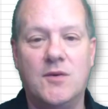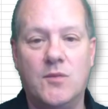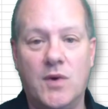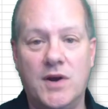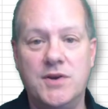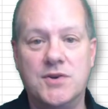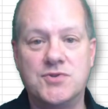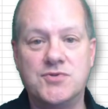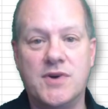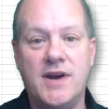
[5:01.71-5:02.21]

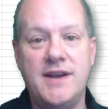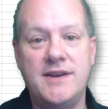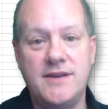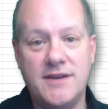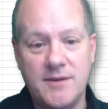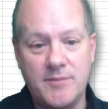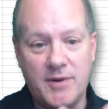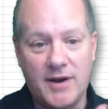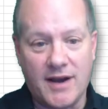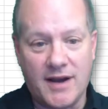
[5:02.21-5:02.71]
When you're
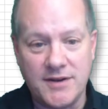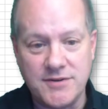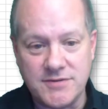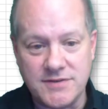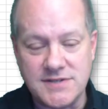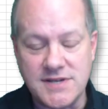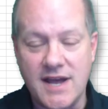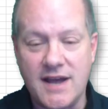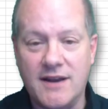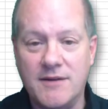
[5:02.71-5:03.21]
trading, you put
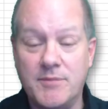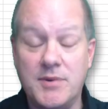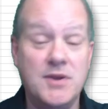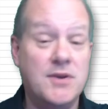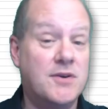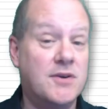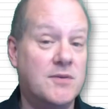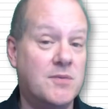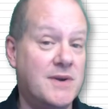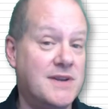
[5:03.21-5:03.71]
100 down, but
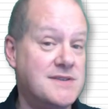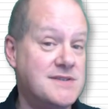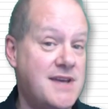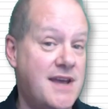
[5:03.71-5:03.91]
you could win